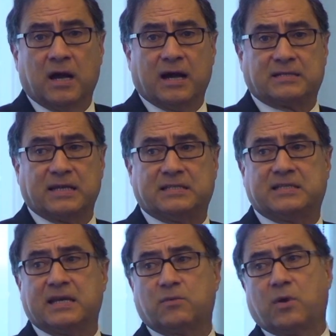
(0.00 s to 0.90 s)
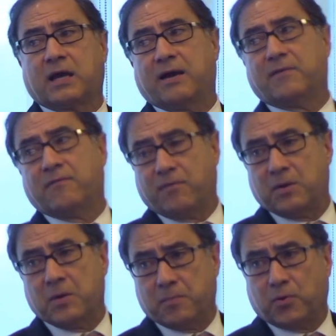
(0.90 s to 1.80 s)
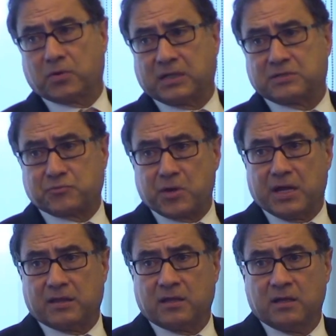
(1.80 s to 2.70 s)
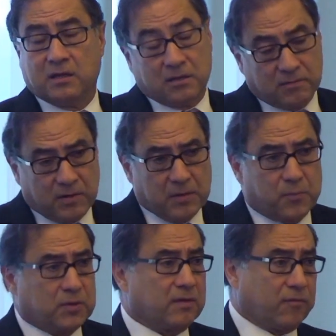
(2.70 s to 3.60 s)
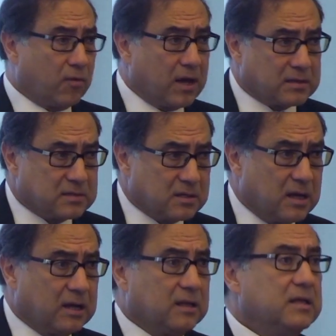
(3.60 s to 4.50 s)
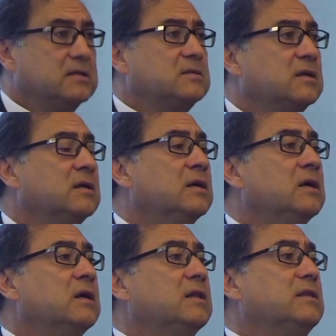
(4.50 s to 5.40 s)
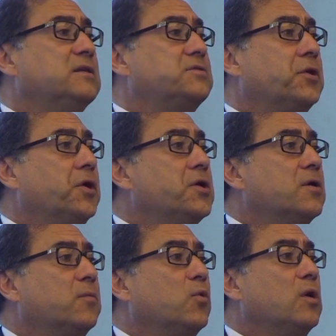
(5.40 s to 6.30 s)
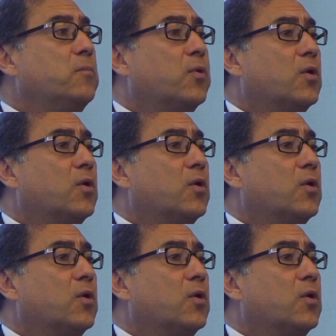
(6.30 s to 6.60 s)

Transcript: As I said, we have a very important trade, very important for us at least. This year it will